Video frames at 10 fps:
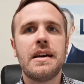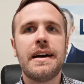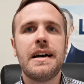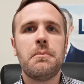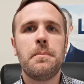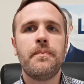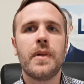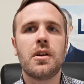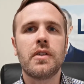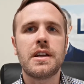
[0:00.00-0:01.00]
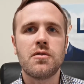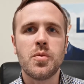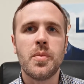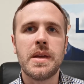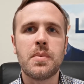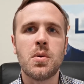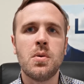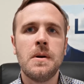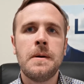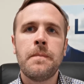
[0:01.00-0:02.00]
A great group of people,
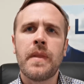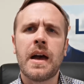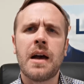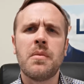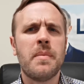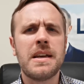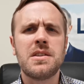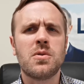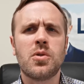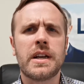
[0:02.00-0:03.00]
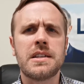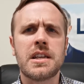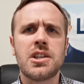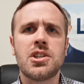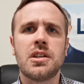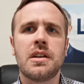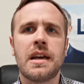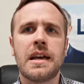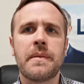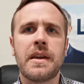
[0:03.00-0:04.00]
amazing organisation. They